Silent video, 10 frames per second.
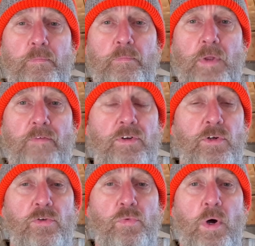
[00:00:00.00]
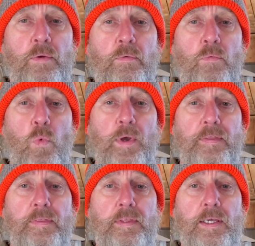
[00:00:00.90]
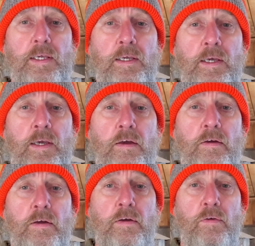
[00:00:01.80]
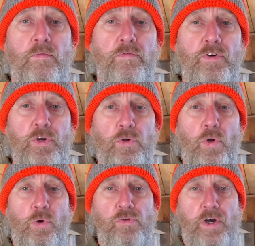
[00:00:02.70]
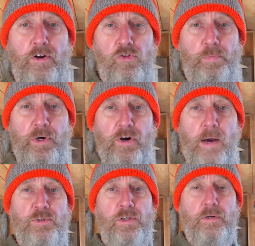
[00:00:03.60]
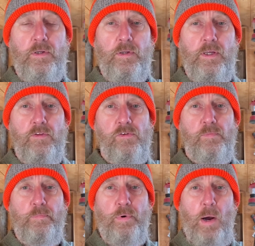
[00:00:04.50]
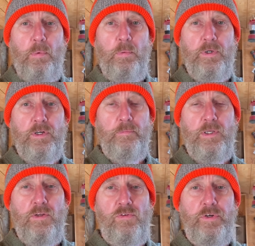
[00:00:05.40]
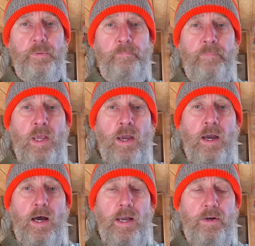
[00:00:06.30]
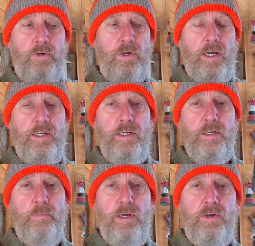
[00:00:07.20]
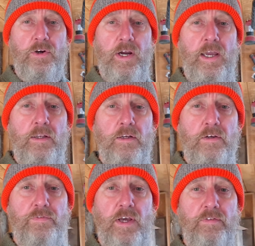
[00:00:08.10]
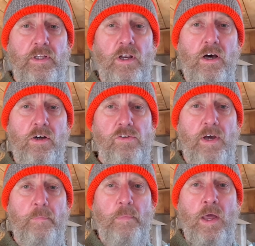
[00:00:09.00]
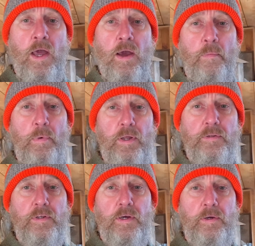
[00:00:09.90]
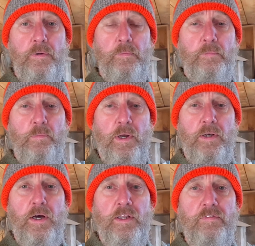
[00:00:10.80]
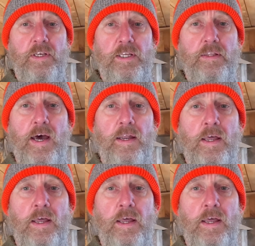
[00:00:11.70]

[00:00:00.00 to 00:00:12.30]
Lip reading: Haven't used one with the vertical horizontal splitter option. It's probably going to be easier. I had a good idea to make a crane to lift heavy logs up, but we might not even need that.